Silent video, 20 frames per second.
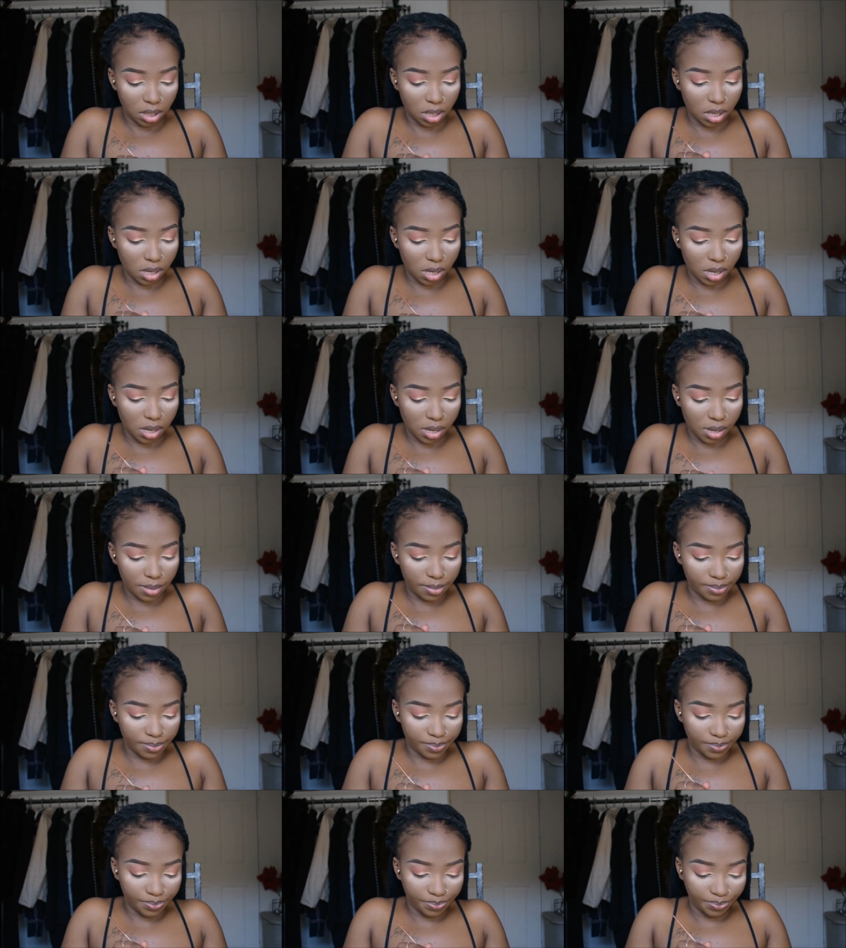
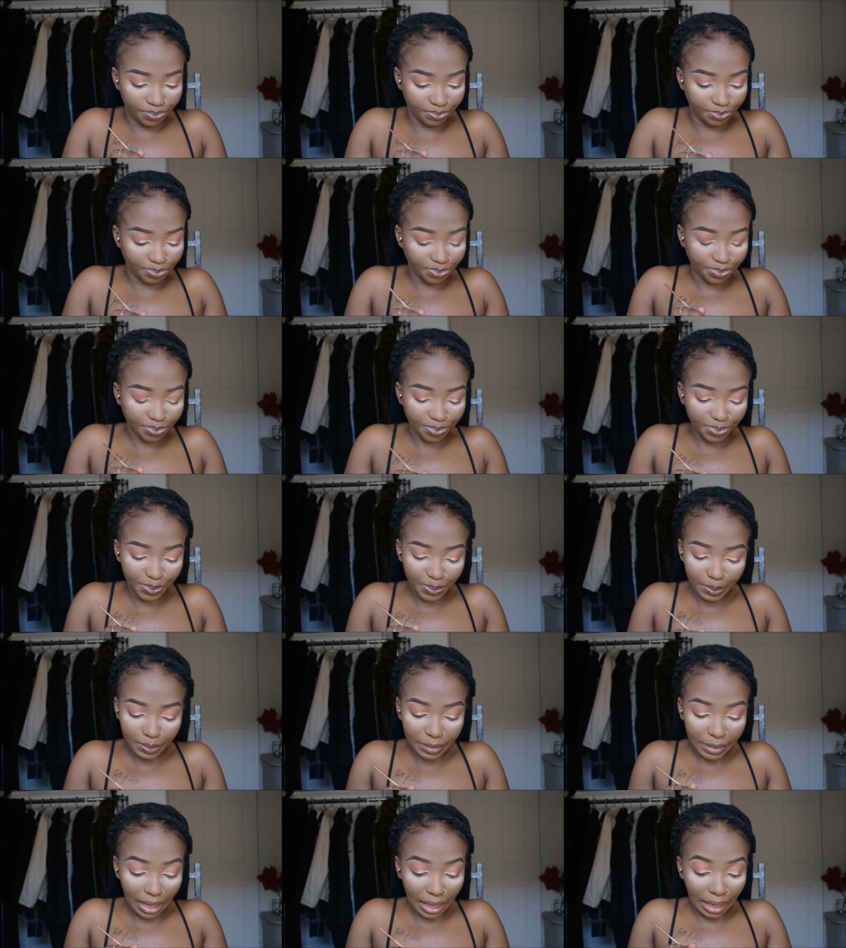Um
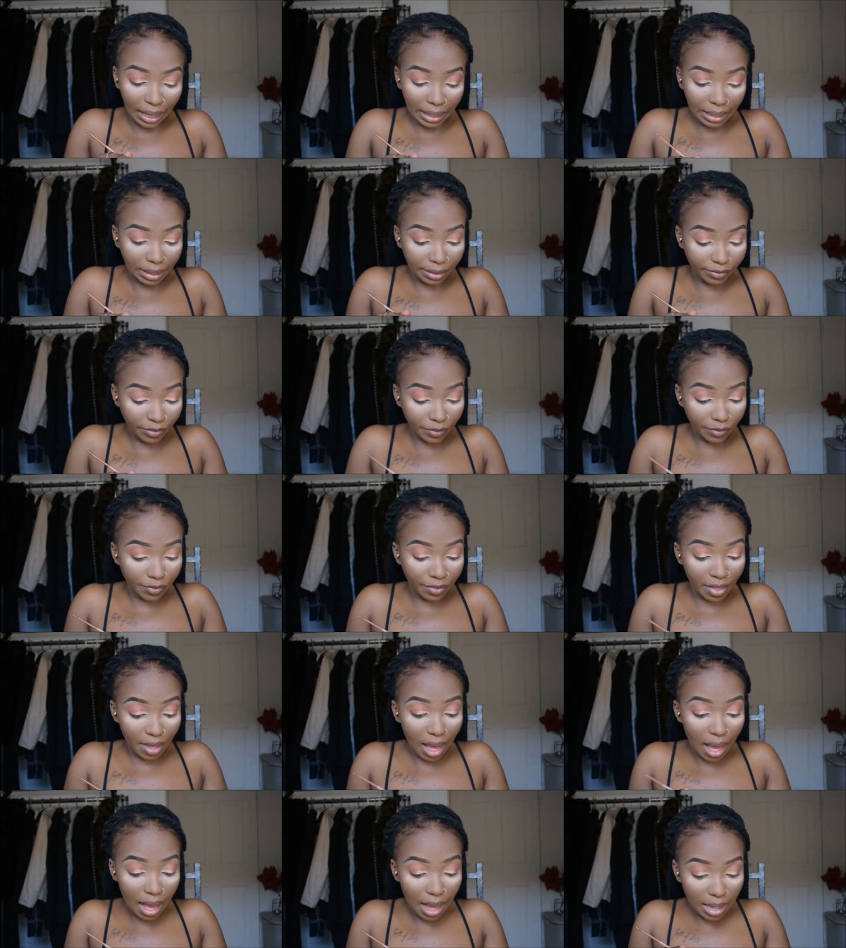enough of
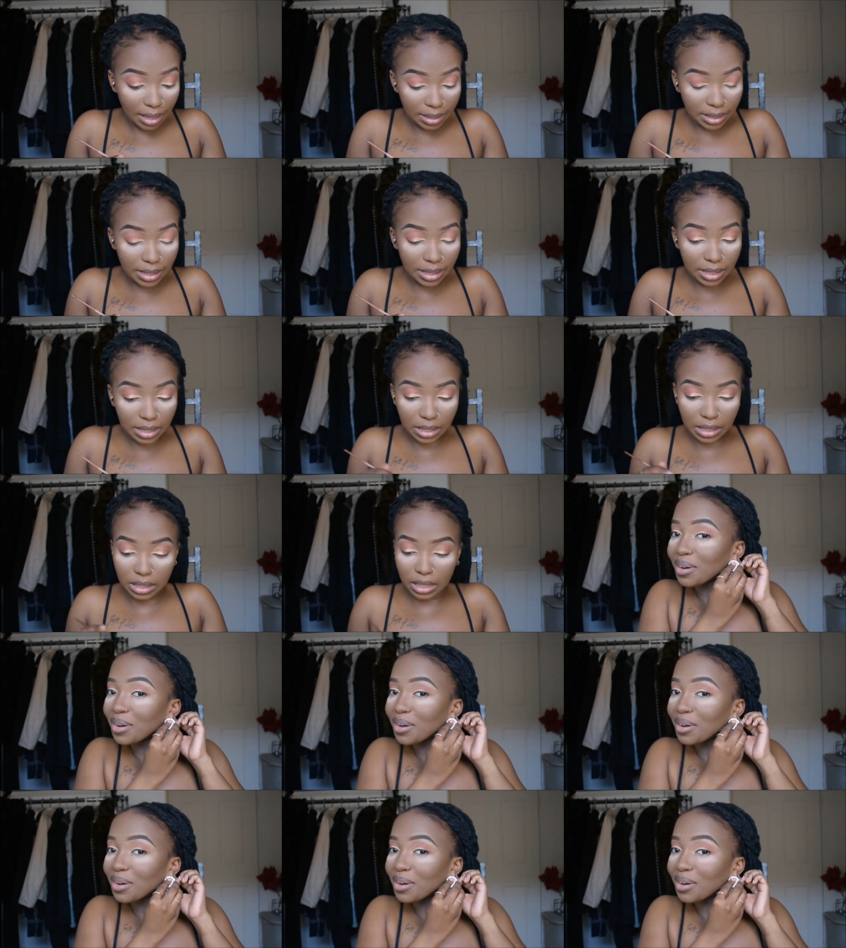that.